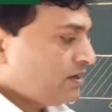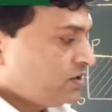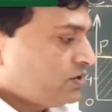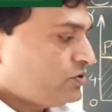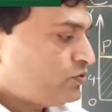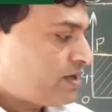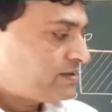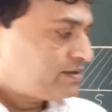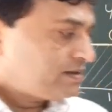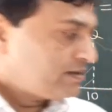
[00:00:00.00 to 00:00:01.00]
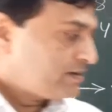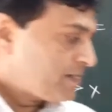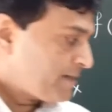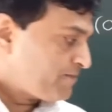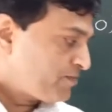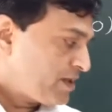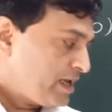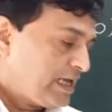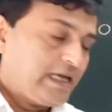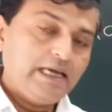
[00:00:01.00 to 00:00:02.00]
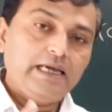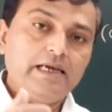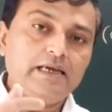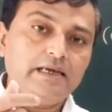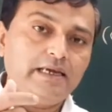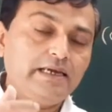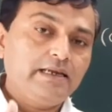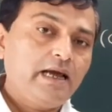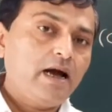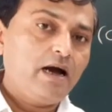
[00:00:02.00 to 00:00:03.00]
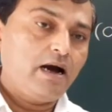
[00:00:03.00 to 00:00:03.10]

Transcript: you can say area